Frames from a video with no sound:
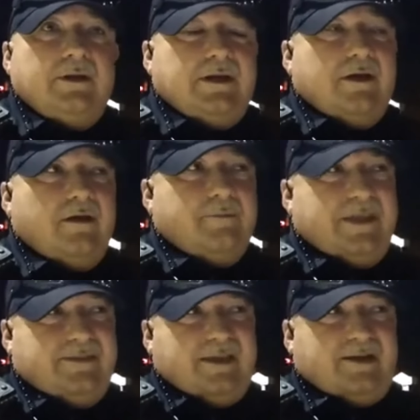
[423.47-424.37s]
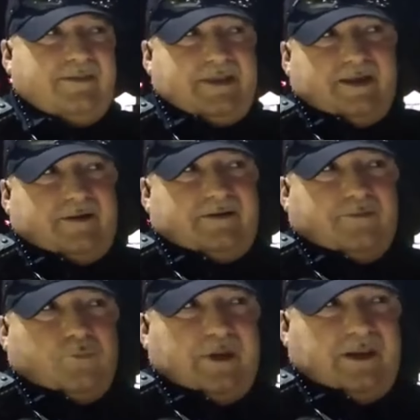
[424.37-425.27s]
You know, mm. I mean, there, there,
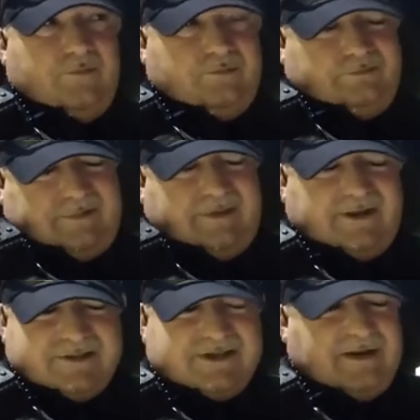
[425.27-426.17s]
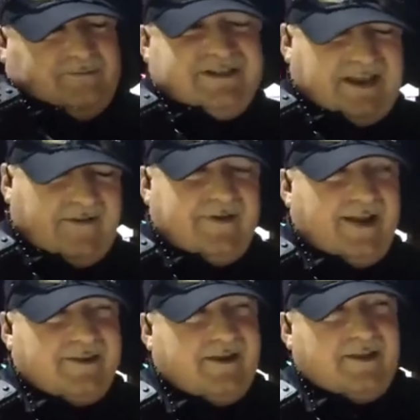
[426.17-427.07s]
we, there's some stuff
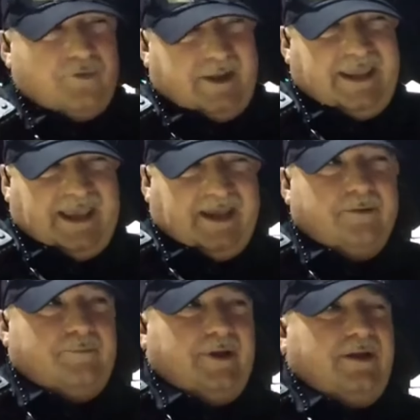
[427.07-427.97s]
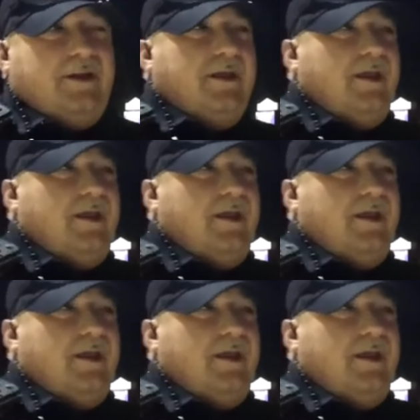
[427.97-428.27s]
out there that we get, but